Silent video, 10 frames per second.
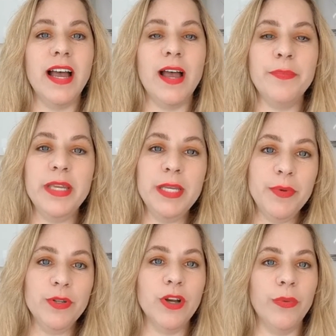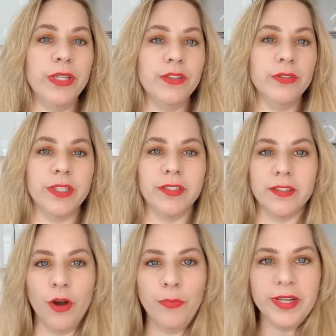people going through and
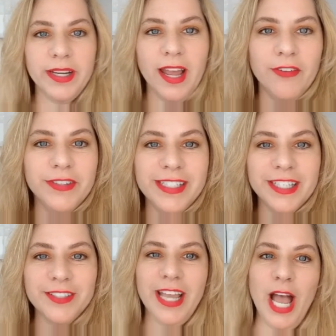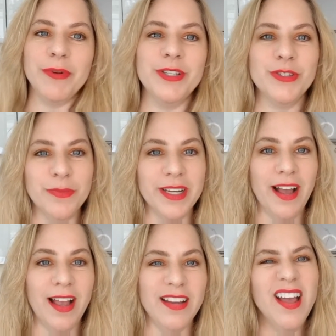opening every single cabinet door behind.